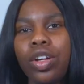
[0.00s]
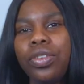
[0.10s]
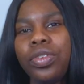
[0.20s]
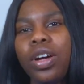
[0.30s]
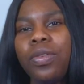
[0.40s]

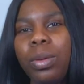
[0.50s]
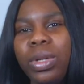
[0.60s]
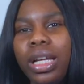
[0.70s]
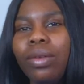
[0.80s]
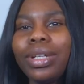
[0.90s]
if you are
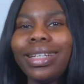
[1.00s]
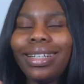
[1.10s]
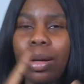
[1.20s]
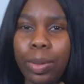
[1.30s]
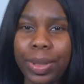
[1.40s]
familiar with
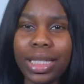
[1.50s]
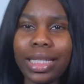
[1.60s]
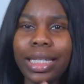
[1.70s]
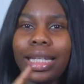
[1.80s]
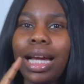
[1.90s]

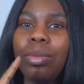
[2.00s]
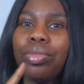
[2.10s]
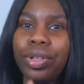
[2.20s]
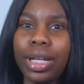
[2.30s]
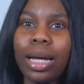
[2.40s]
gabapentin and
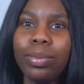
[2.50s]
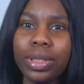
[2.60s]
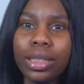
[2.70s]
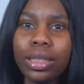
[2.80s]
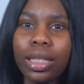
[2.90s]

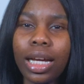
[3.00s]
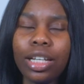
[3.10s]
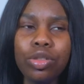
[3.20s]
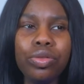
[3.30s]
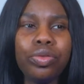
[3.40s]
pregabalin
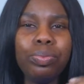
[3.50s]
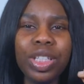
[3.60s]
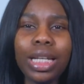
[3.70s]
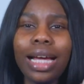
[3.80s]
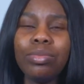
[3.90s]
and you've
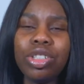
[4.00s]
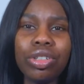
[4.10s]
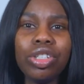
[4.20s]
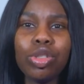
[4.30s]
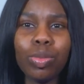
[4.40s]
been
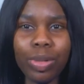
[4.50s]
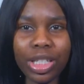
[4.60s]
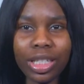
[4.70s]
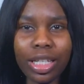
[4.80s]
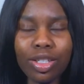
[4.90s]
administering this to
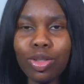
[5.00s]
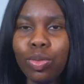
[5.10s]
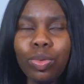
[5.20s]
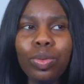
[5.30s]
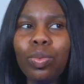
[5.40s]
patients, you
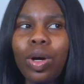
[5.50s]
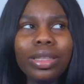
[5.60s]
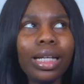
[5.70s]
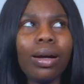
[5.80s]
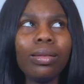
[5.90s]
would
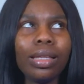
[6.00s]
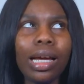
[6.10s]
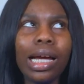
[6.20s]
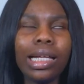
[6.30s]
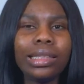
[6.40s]
wonder
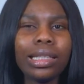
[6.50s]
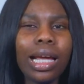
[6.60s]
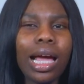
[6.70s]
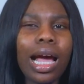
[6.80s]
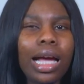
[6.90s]
that,
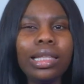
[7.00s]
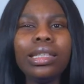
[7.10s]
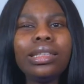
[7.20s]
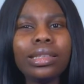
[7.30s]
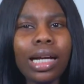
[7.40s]
I
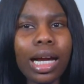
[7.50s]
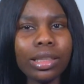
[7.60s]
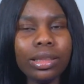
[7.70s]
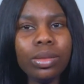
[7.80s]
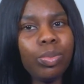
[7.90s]
think these are
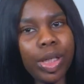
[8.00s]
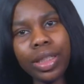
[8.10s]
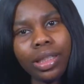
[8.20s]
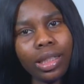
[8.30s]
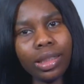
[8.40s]
actually
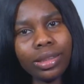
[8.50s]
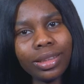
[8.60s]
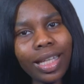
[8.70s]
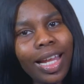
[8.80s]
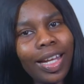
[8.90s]
painkillers.